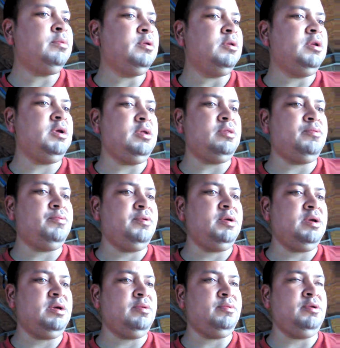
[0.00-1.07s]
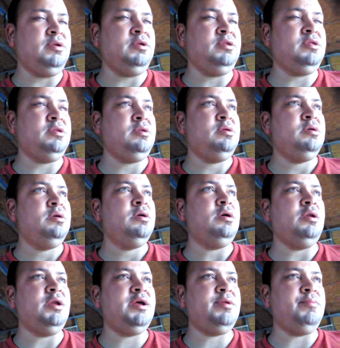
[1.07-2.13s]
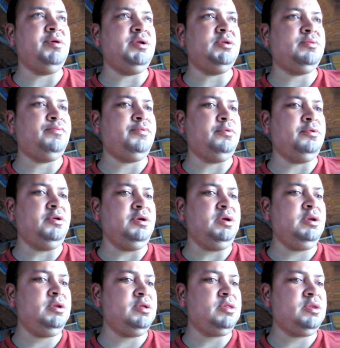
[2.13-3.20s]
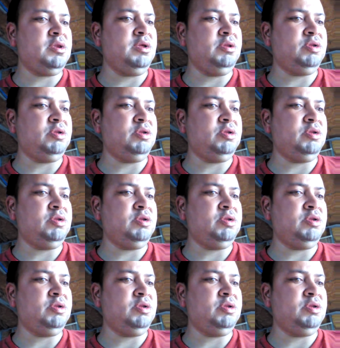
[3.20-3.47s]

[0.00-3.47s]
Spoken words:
Next we have in a ladder match for the NXT